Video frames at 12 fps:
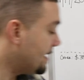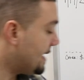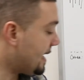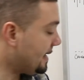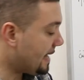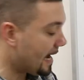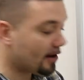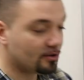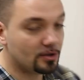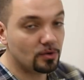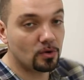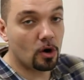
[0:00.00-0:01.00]
and now
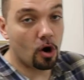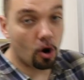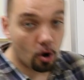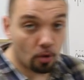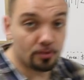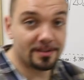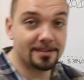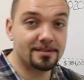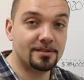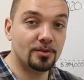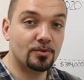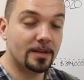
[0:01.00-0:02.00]
you own
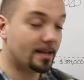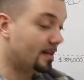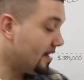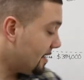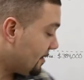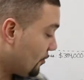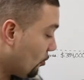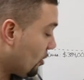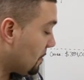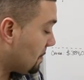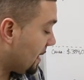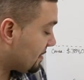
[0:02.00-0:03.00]
this unit,
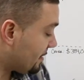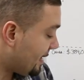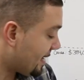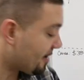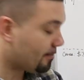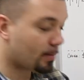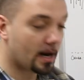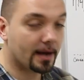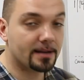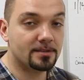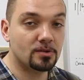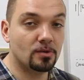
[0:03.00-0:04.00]
your monthly out of
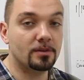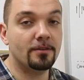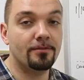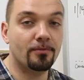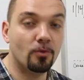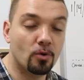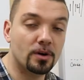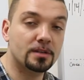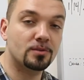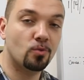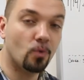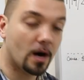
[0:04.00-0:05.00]
pocket is only
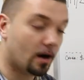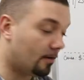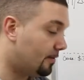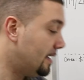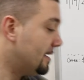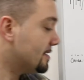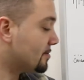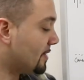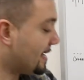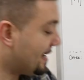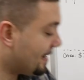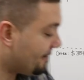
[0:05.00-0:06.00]
412. So
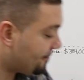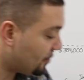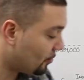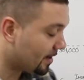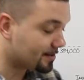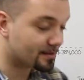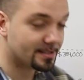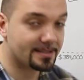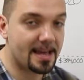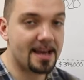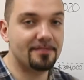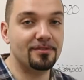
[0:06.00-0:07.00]
again, if you
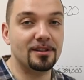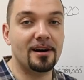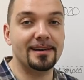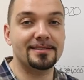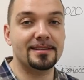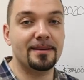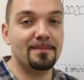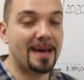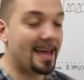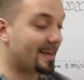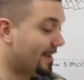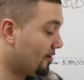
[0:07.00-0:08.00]
understand velocity
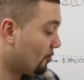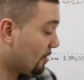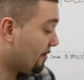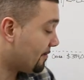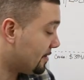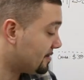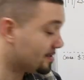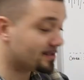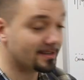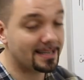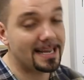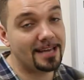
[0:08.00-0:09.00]
banking or if you're
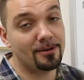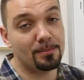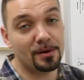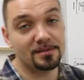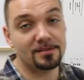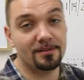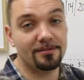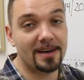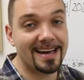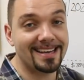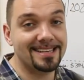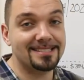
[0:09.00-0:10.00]
just looking at your personal
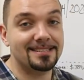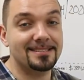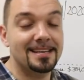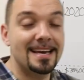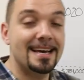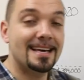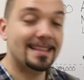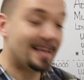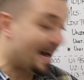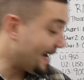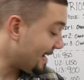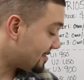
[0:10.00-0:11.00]
finances,
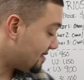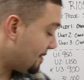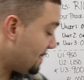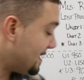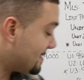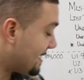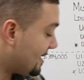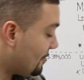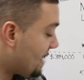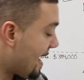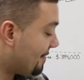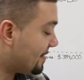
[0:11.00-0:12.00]
that actually means that
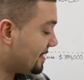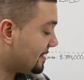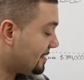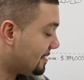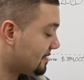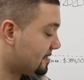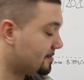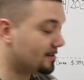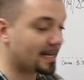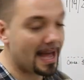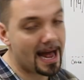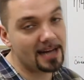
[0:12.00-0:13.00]
you have an additional
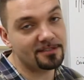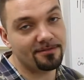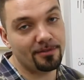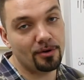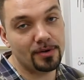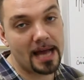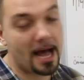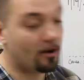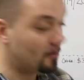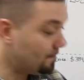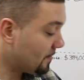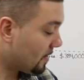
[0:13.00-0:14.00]
cash flow
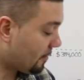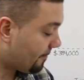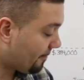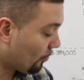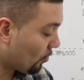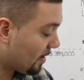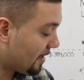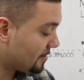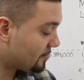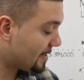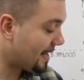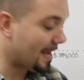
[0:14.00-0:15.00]
now of
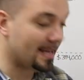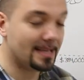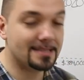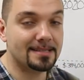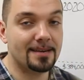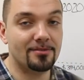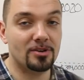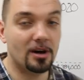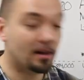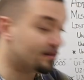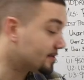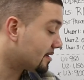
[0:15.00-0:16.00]

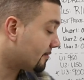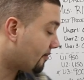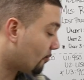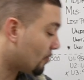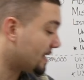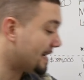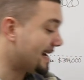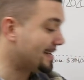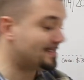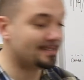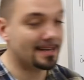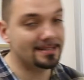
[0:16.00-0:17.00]

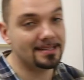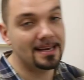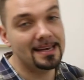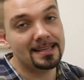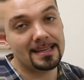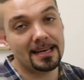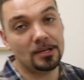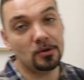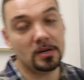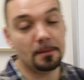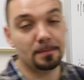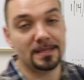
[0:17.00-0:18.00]
$487.49 that
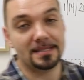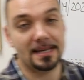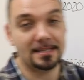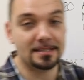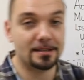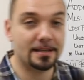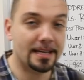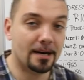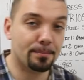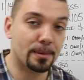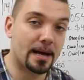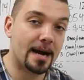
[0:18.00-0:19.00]
you could potentially
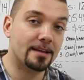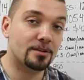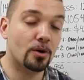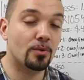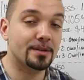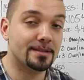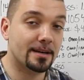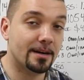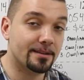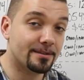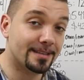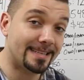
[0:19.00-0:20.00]
apply towards
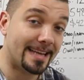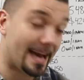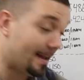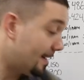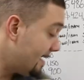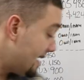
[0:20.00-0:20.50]
other debt.